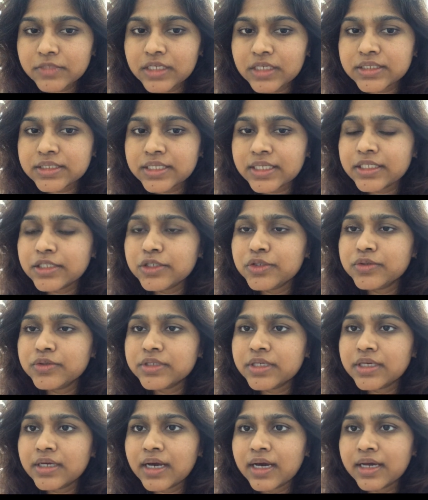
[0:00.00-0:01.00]
started
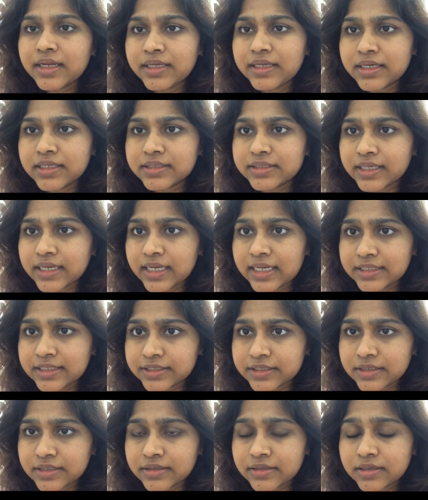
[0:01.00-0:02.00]
using honey as a
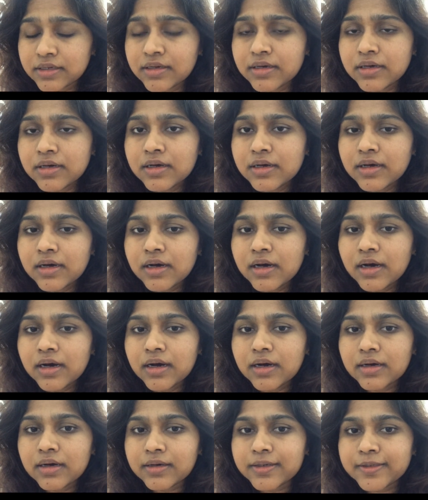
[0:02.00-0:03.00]
cleanser.
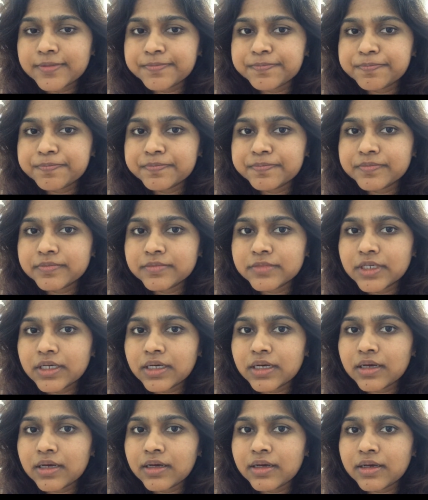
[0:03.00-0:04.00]

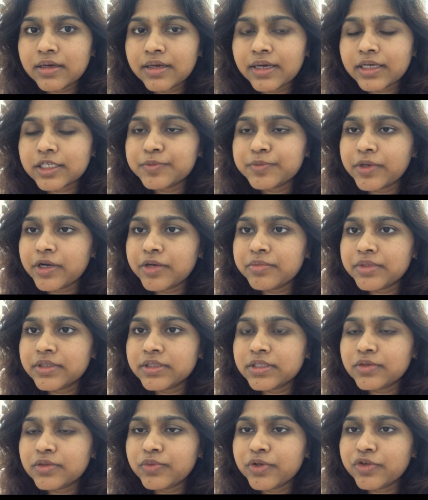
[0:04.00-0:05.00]
I
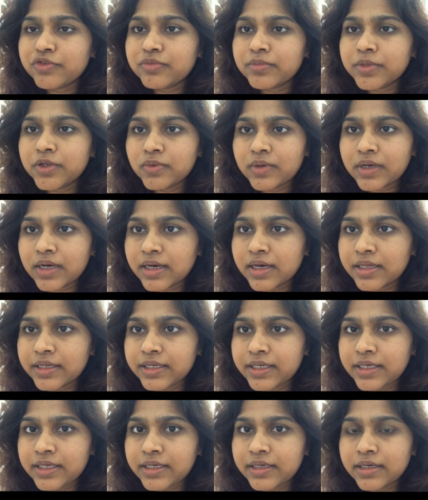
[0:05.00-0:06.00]
experimented with manuka
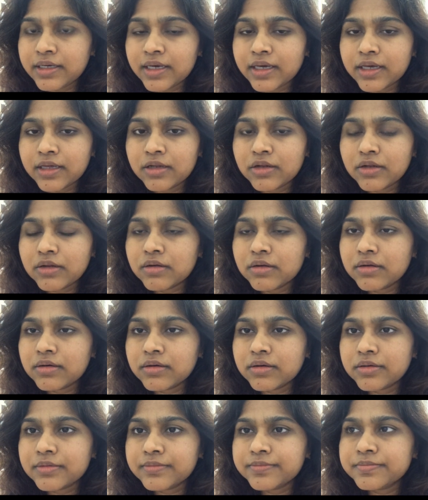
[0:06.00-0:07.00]
honey and
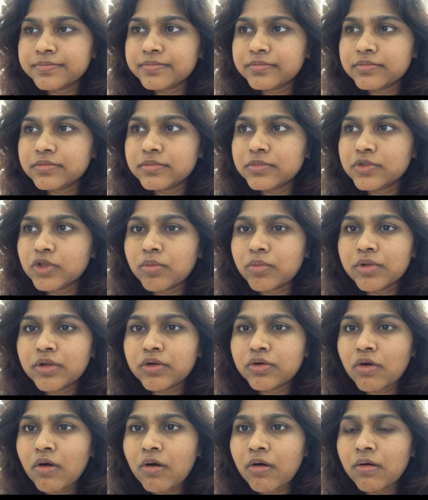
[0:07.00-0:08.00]

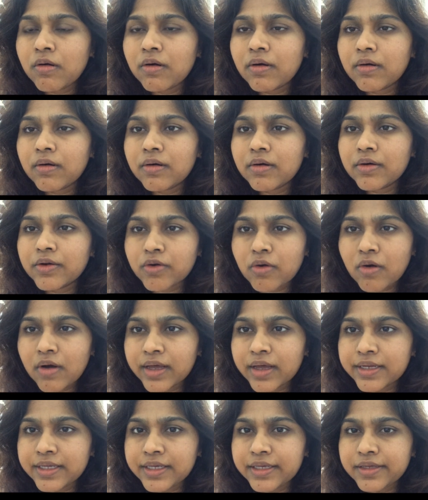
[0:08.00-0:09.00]
normal raw
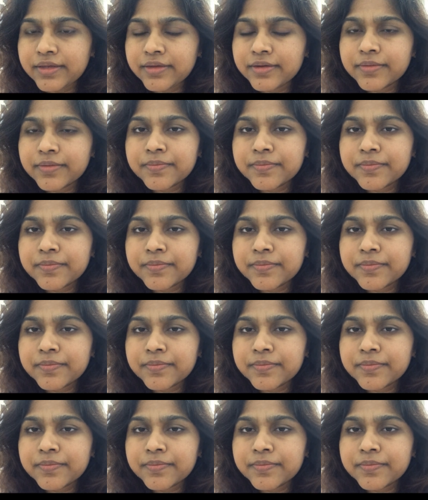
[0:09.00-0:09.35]
honey.